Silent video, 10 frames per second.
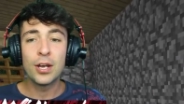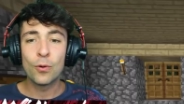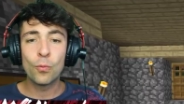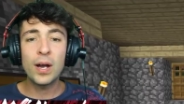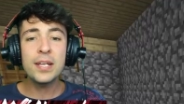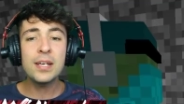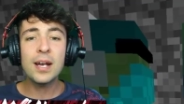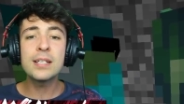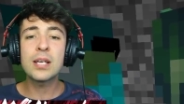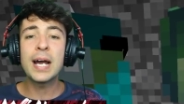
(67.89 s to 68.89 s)
Why are you
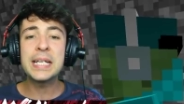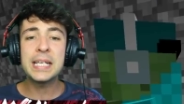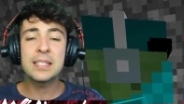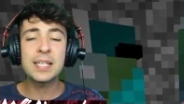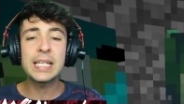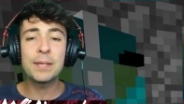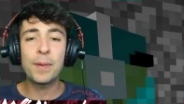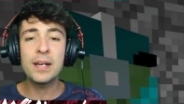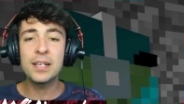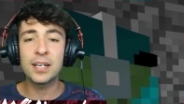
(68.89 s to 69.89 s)
guys hiding inside the
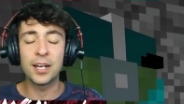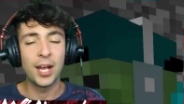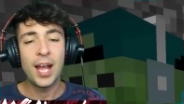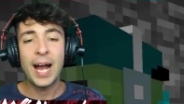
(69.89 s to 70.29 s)
bunker?